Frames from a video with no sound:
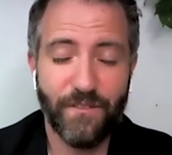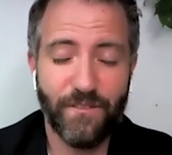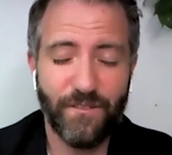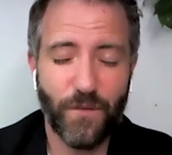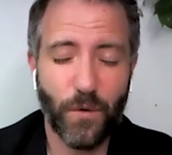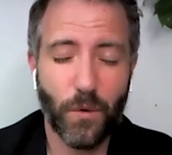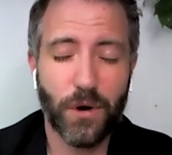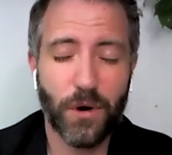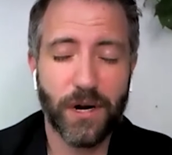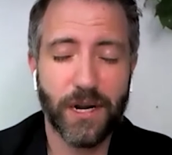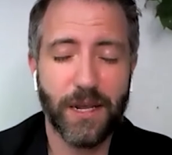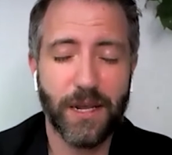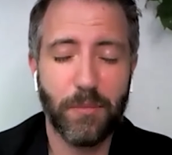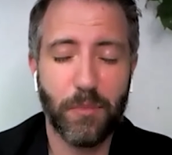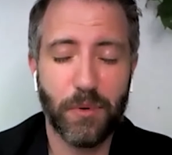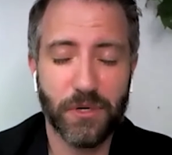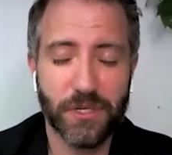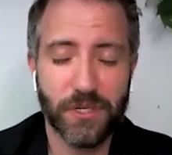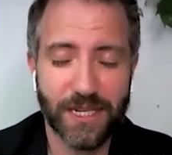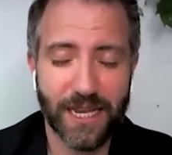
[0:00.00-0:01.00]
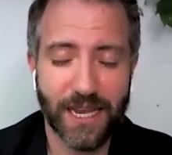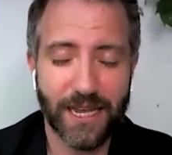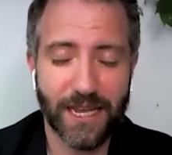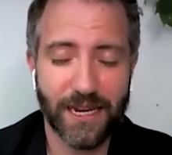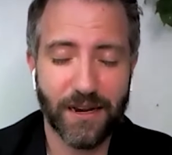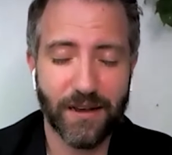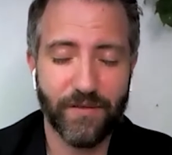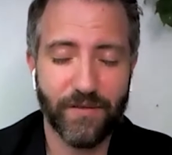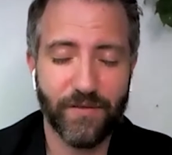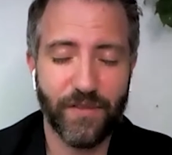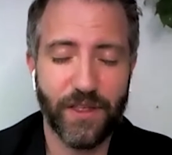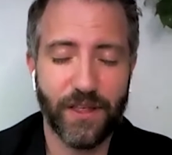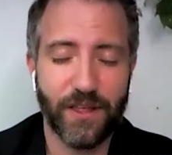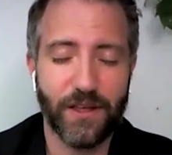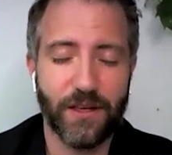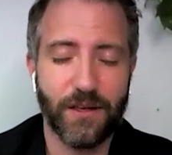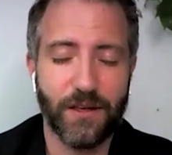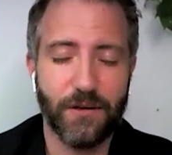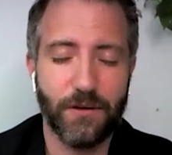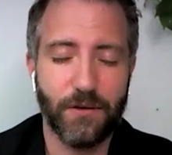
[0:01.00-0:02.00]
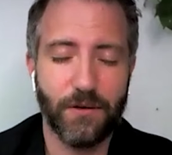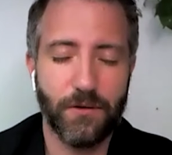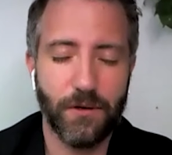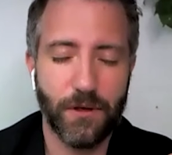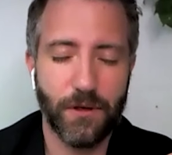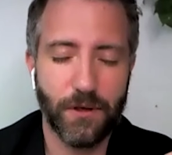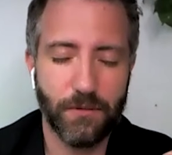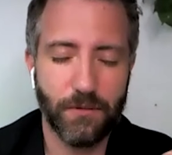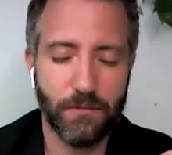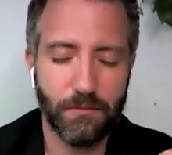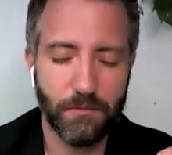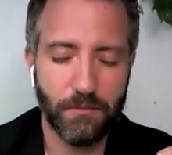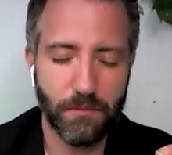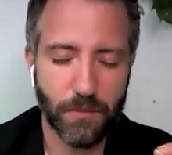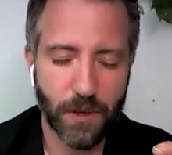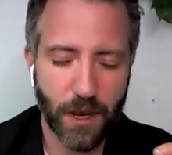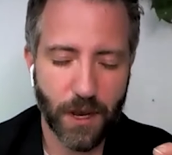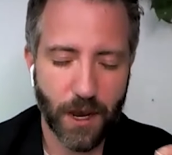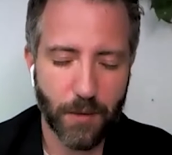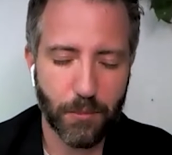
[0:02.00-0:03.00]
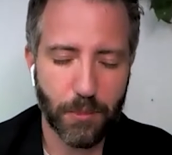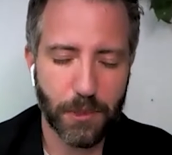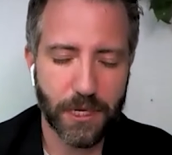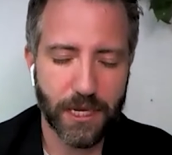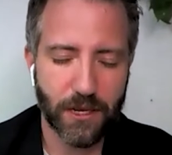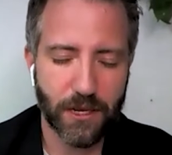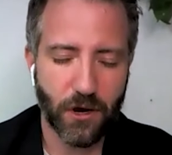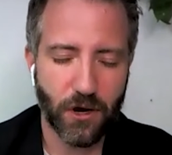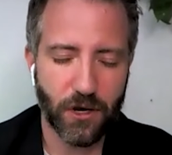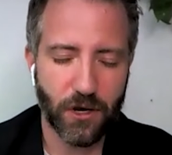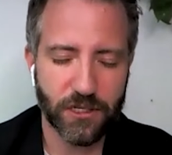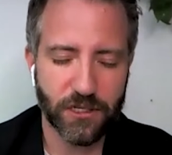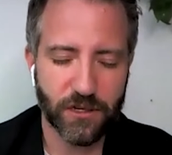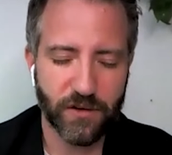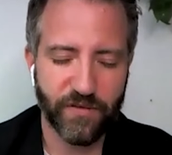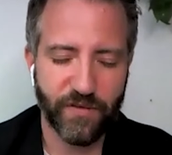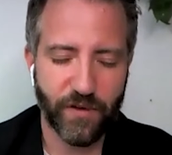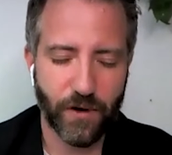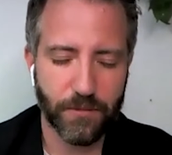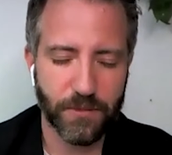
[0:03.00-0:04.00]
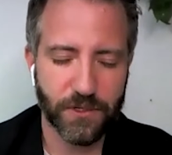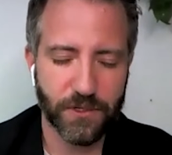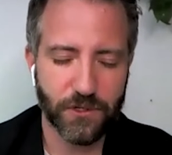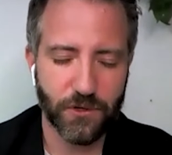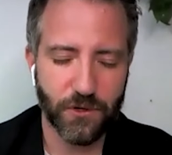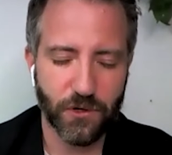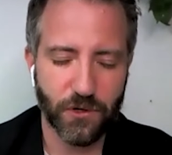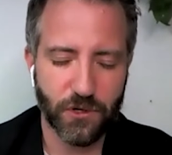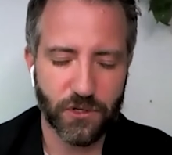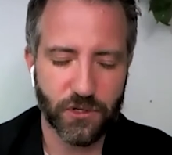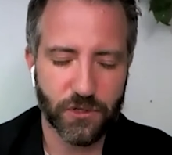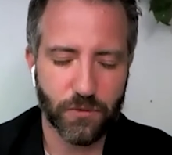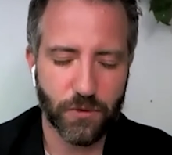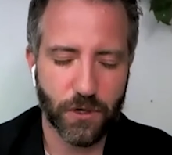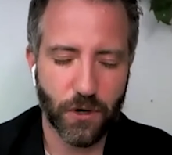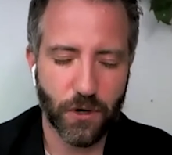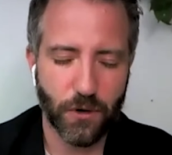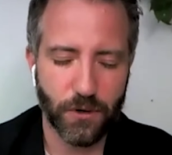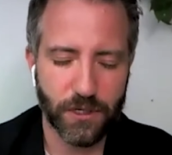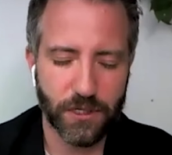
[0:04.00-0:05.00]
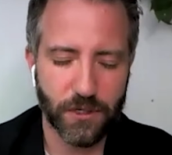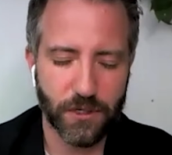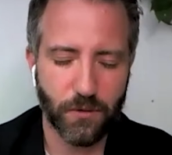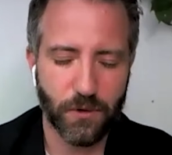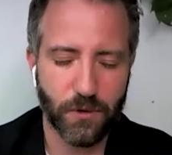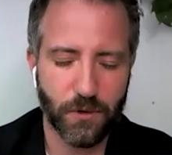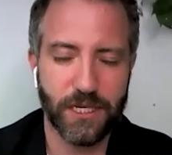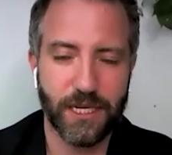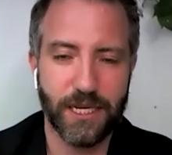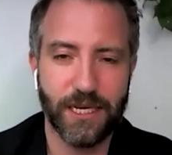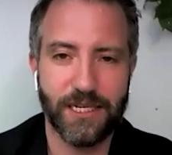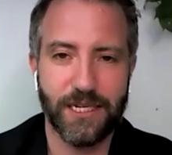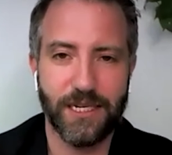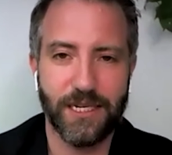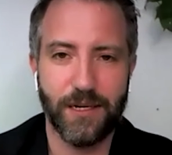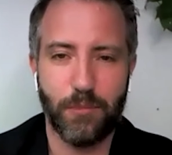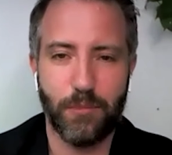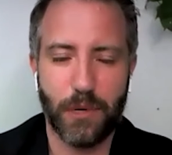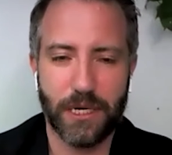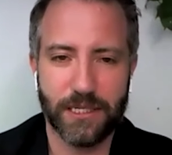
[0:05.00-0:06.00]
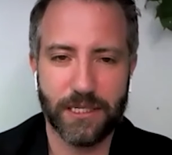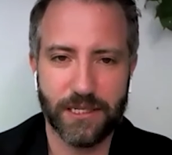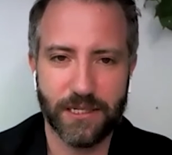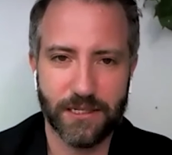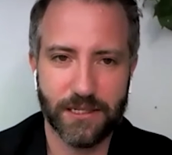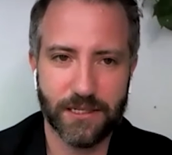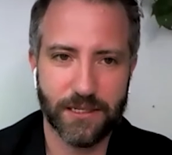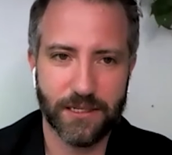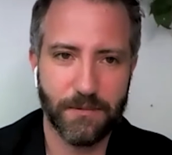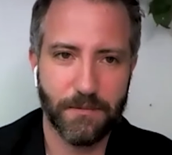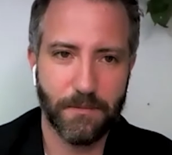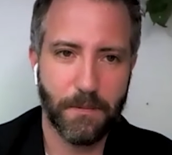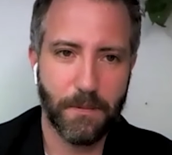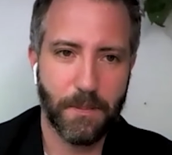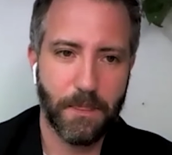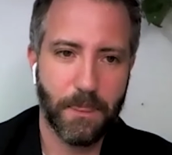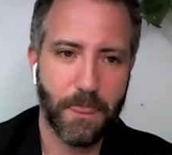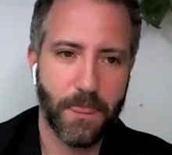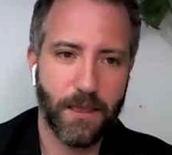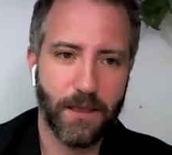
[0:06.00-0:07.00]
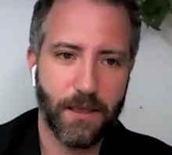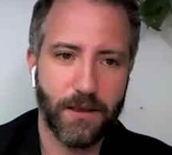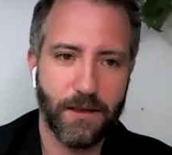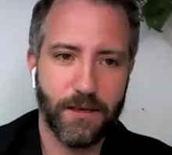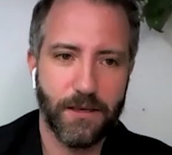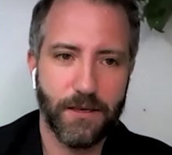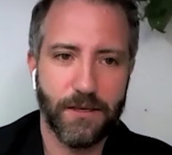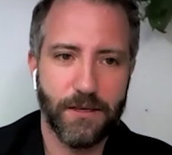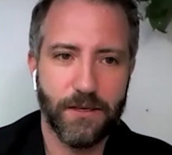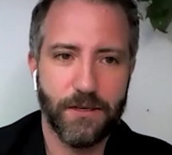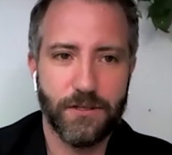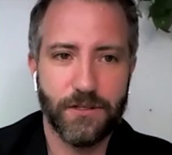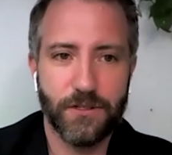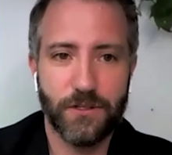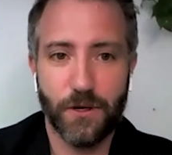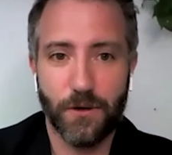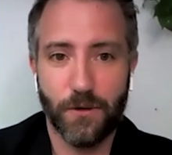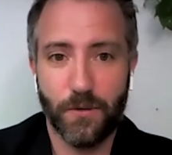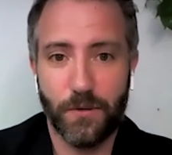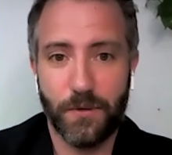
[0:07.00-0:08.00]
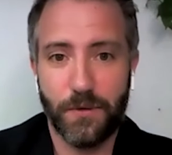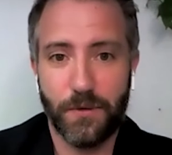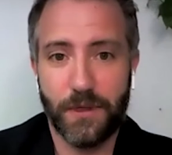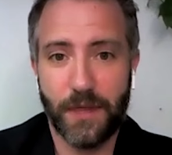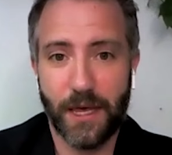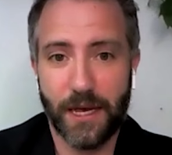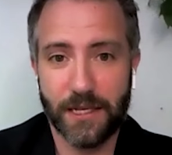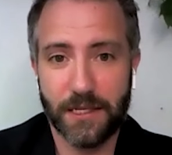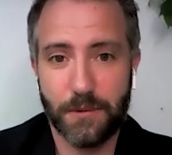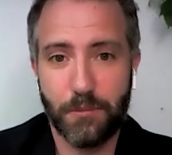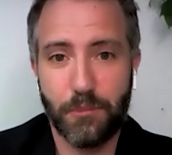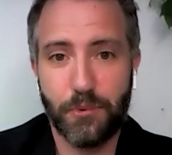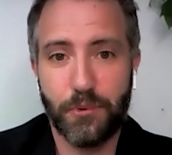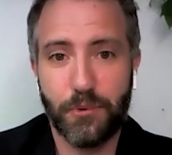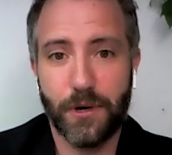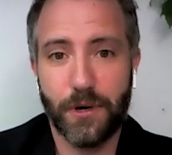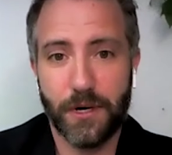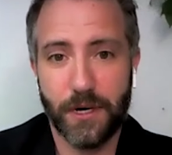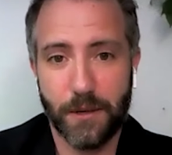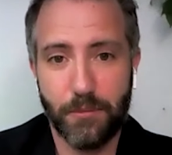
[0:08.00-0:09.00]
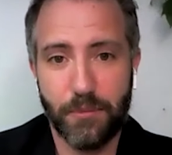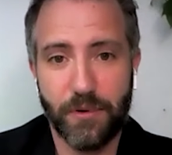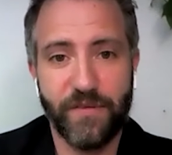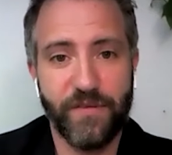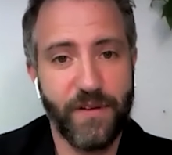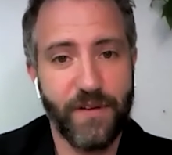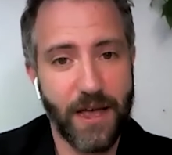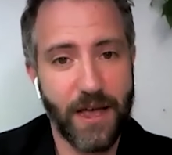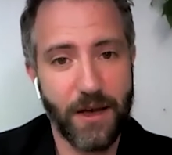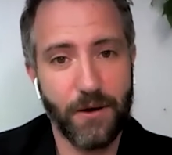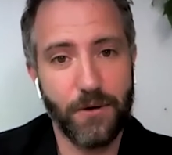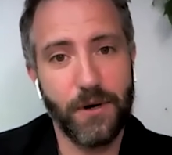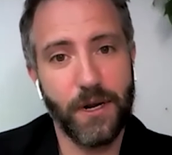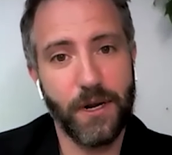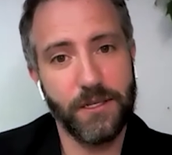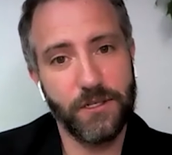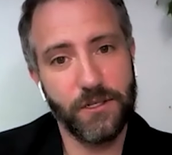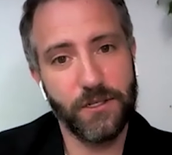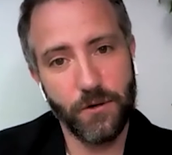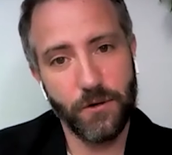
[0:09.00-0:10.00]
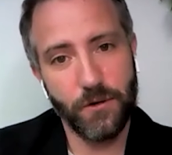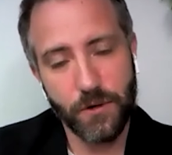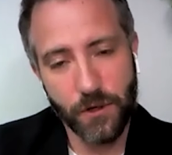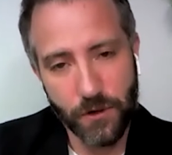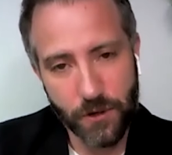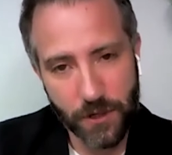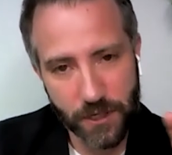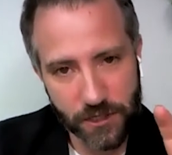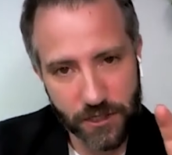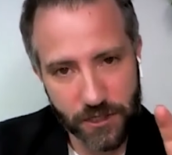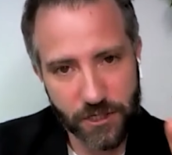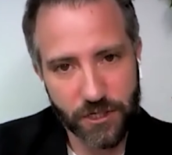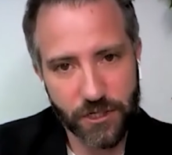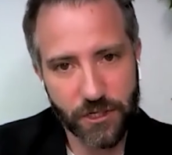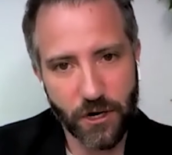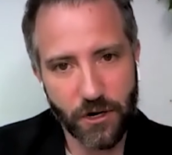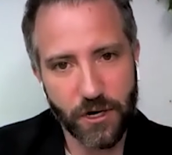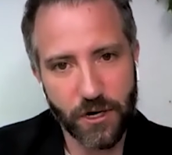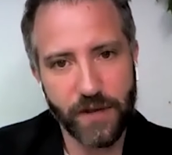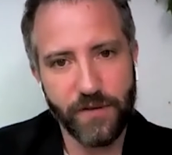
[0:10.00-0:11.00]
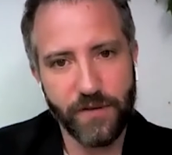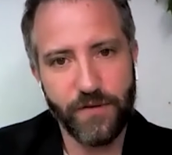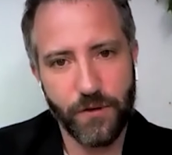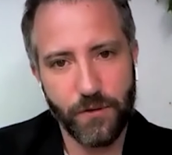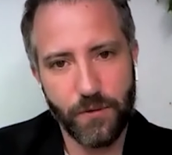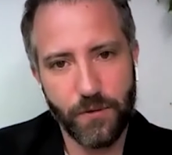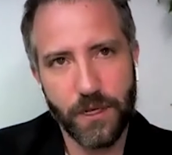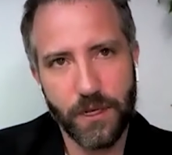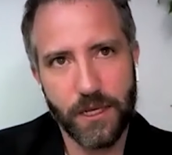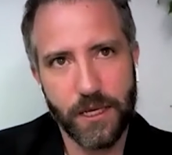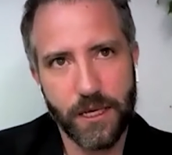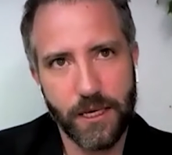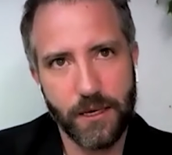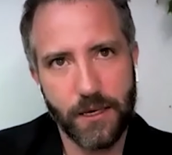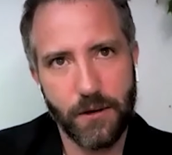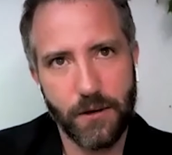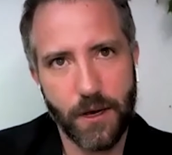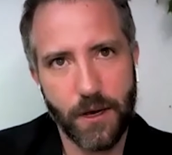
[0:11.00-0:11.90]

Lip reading: 40% of the company costs on pharmaceuticals were going towards the antidepressants. Yeah. So that's pretty profound. And so you can start, if you really